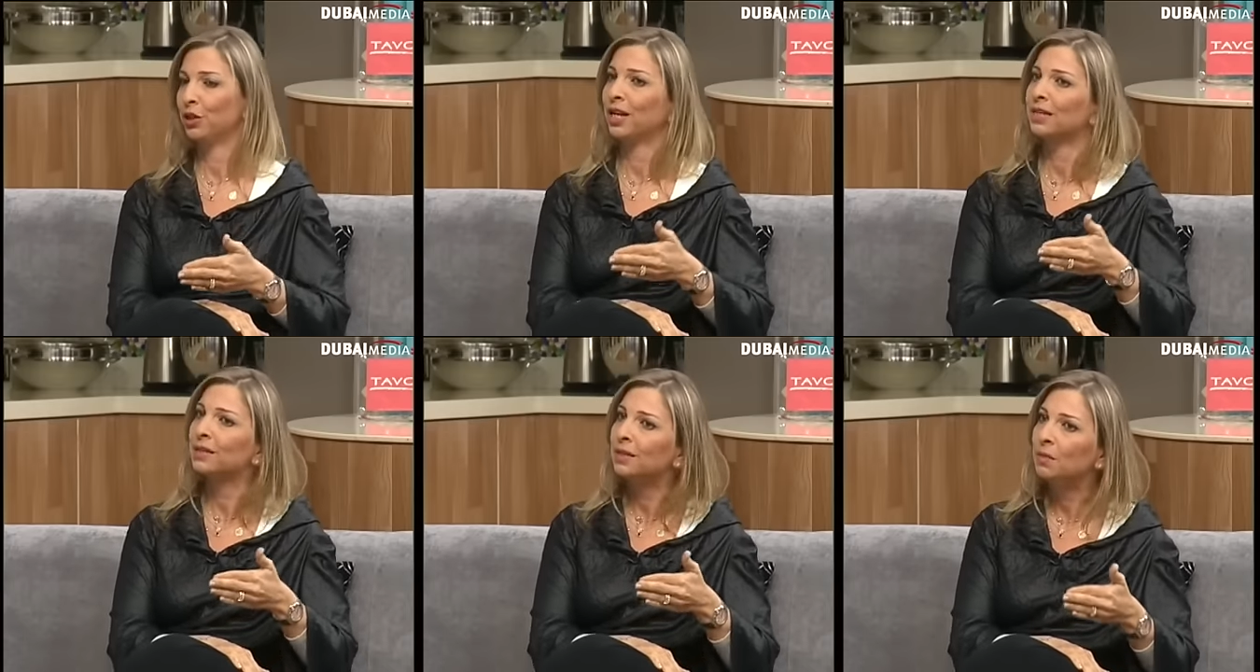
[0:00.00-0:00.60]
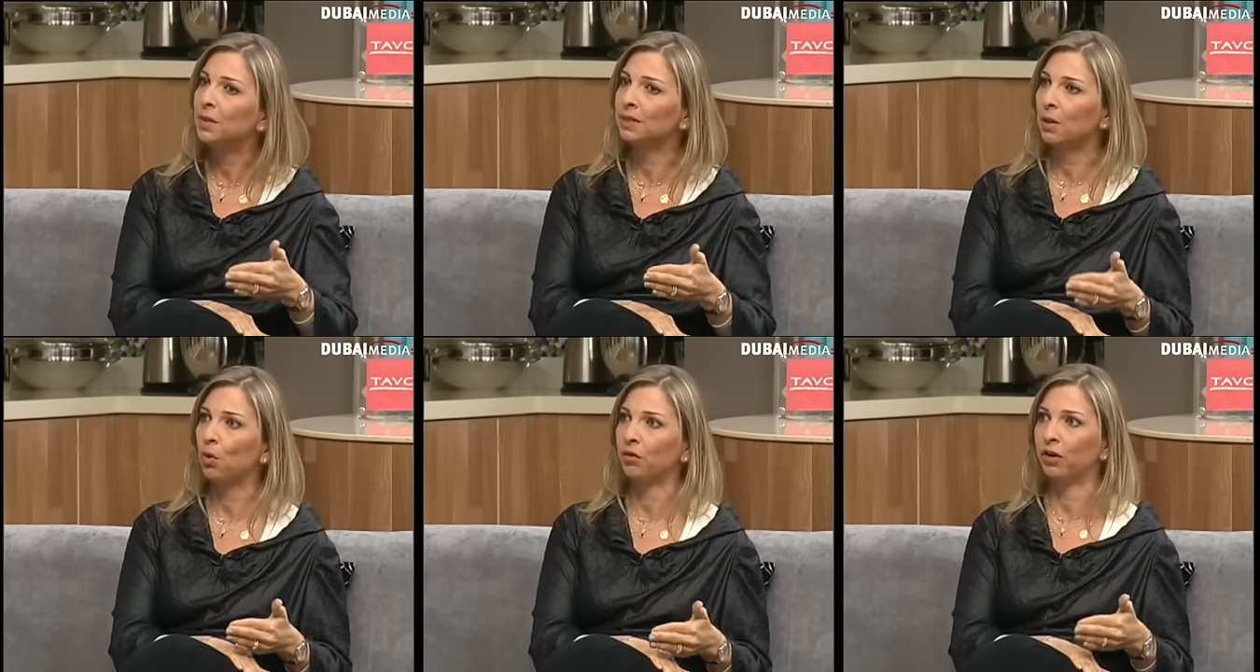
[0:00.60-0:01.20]
You can still be
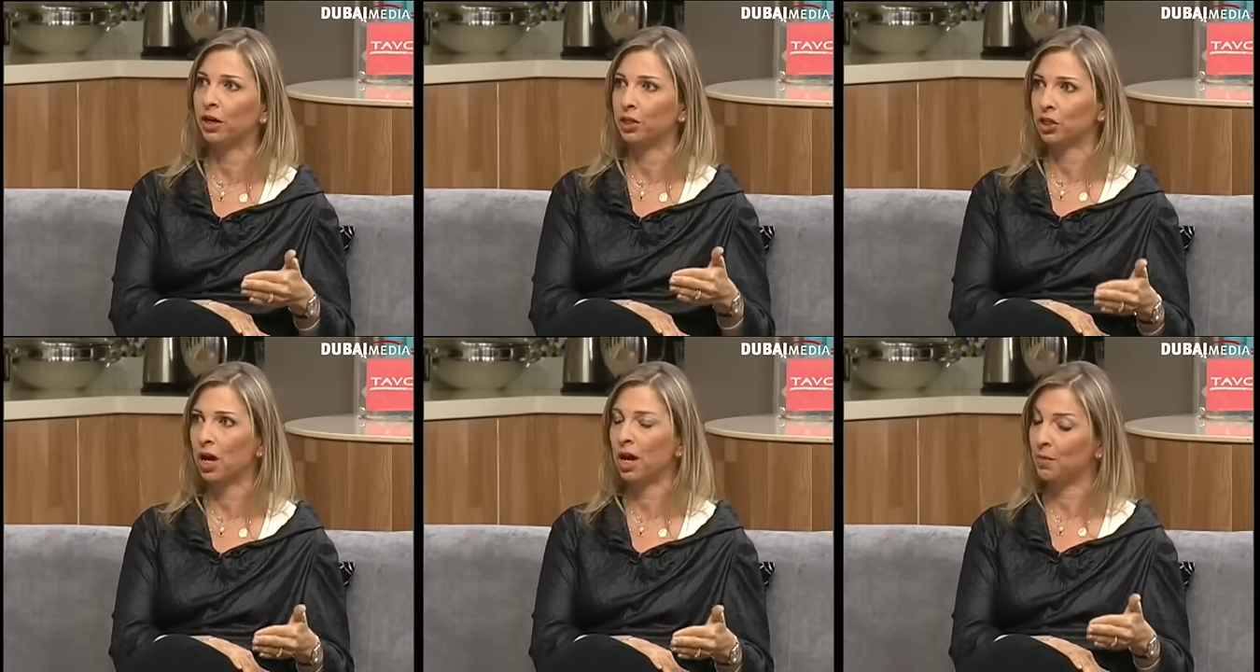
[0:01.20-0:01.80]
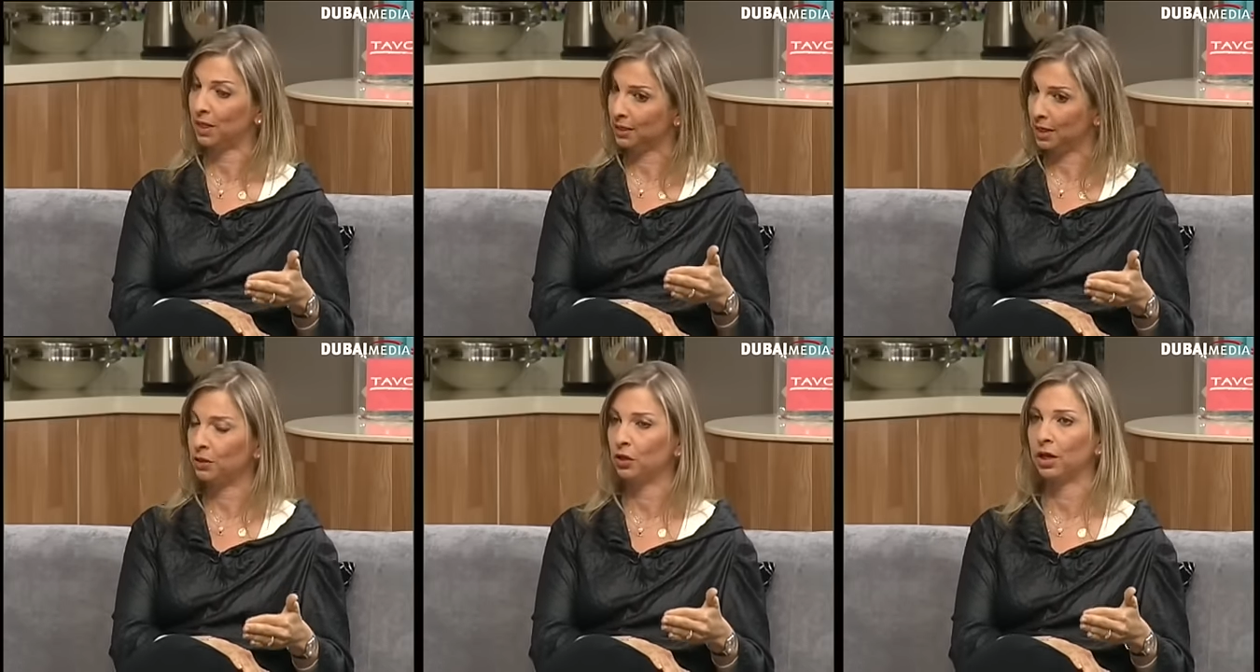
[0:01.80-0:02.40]
someone very shy, but
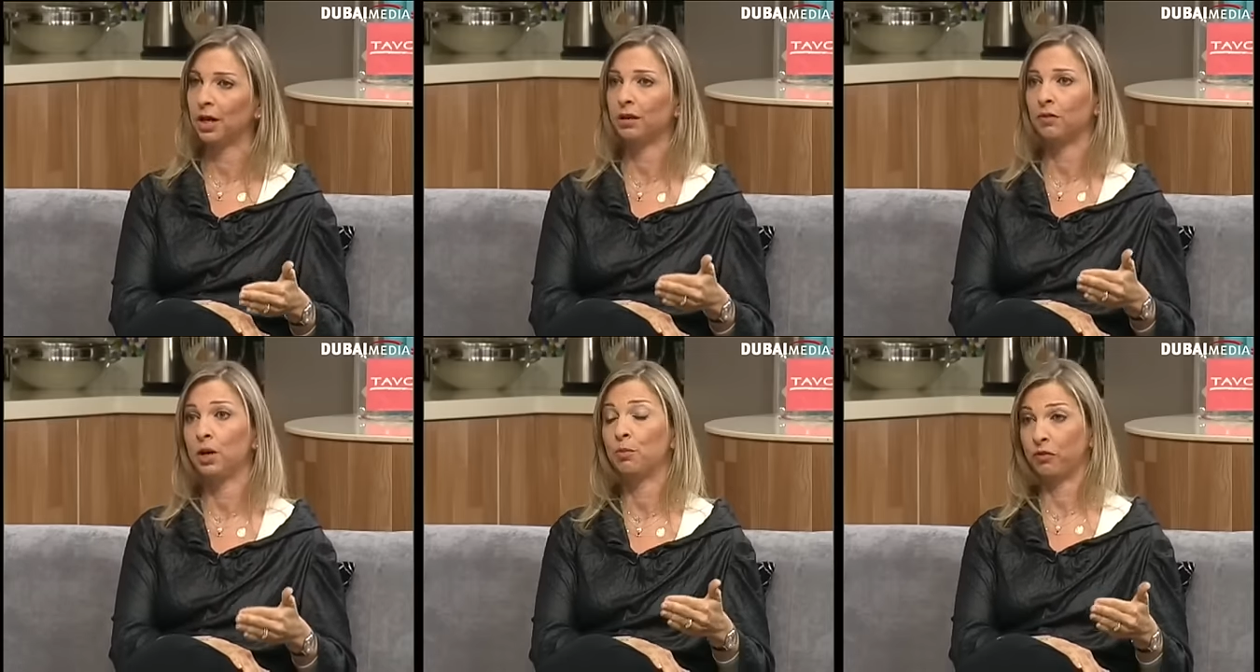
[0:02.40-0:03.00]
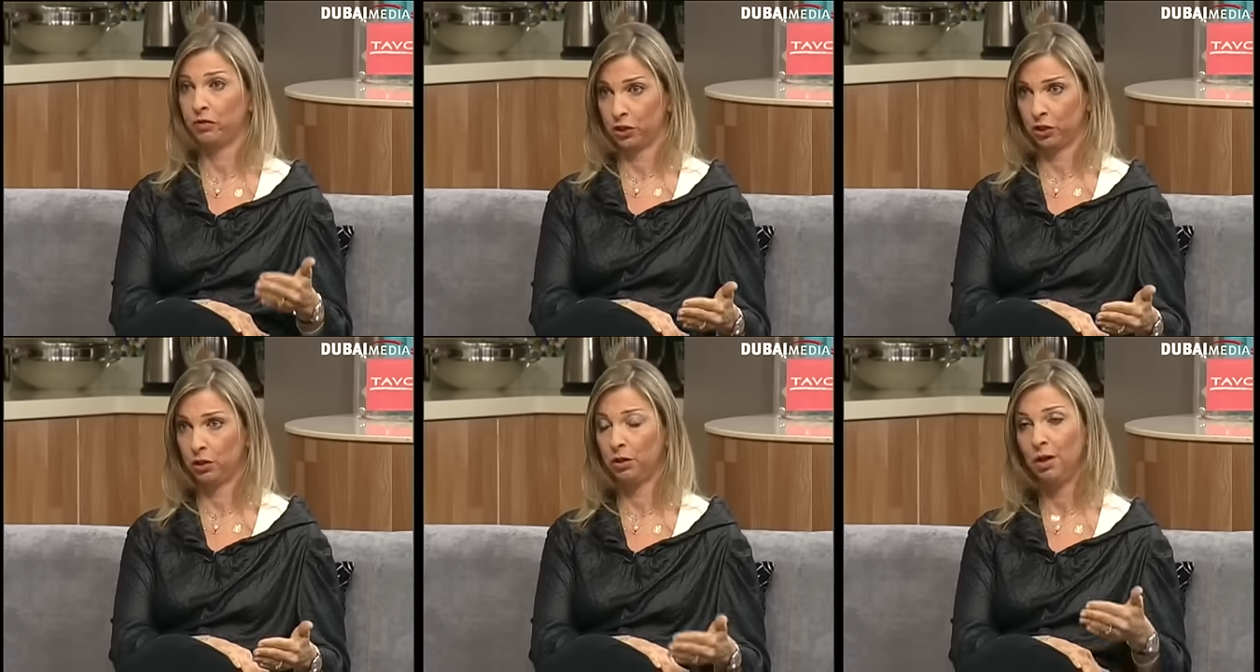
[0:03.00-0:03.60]
yet you can act very
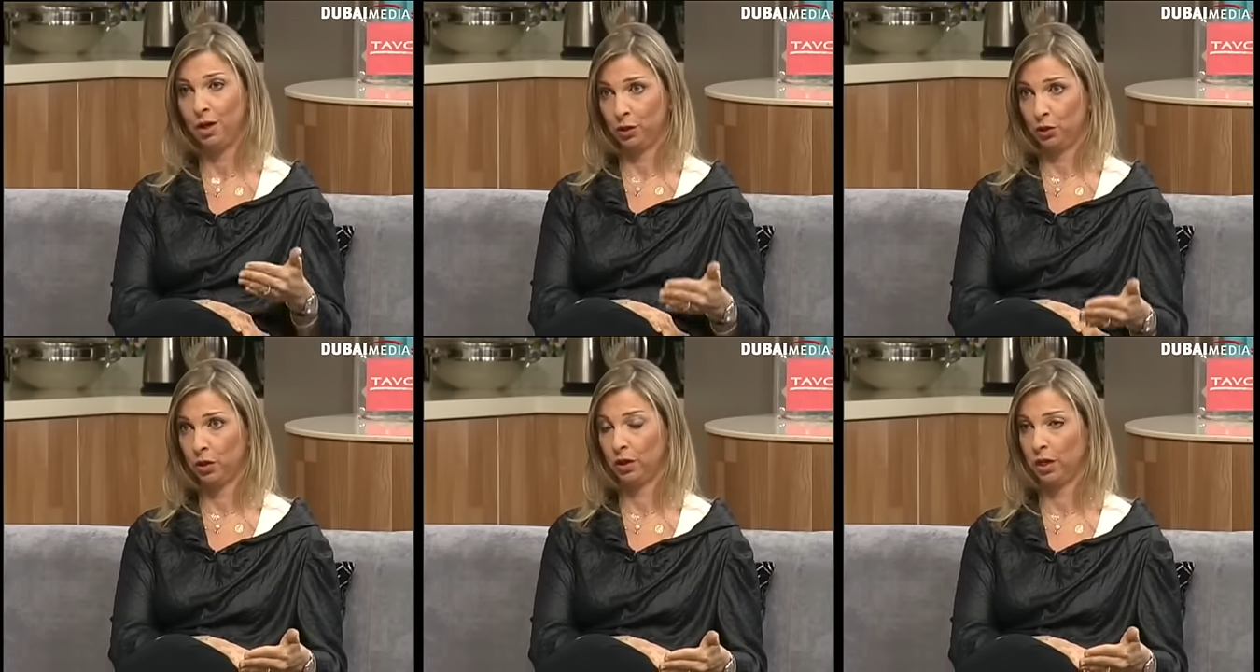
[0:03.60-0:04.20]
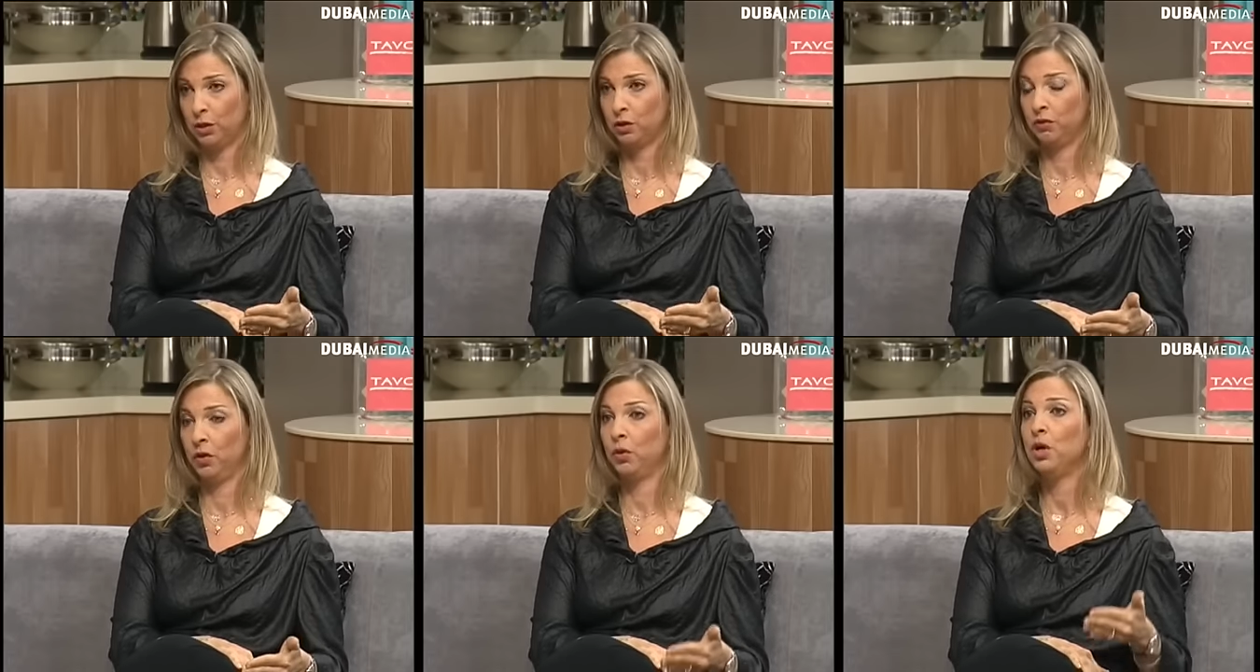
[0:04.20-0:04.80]
professional during the
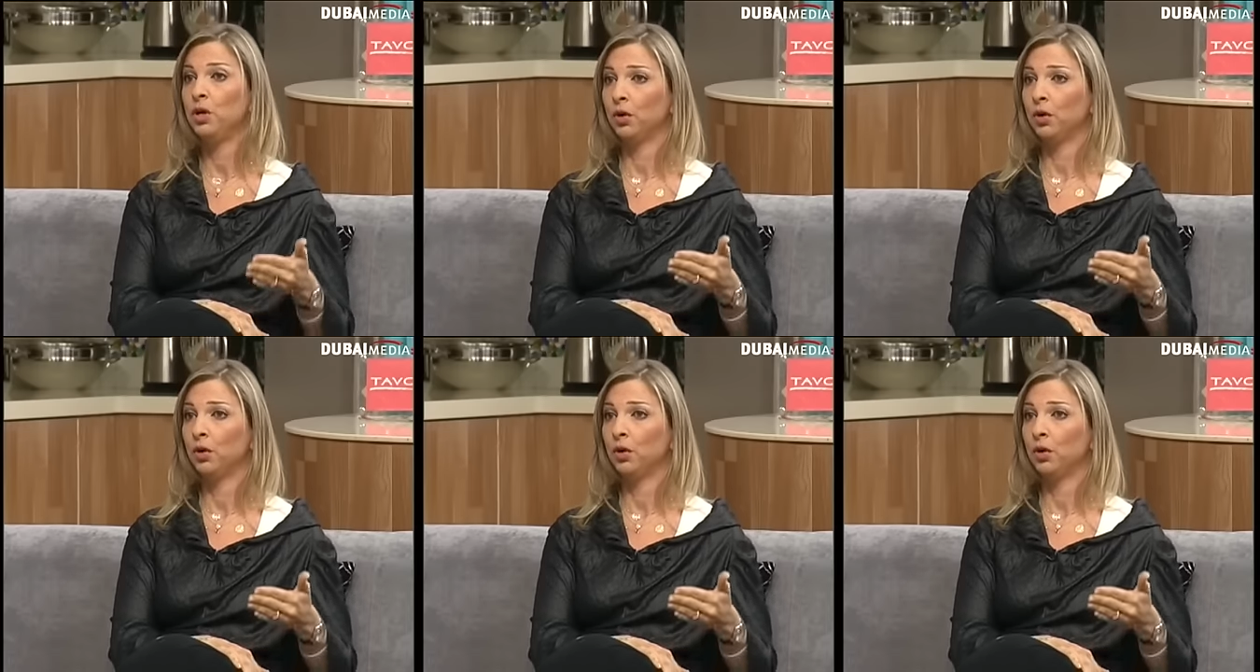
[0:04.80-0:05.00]
interview.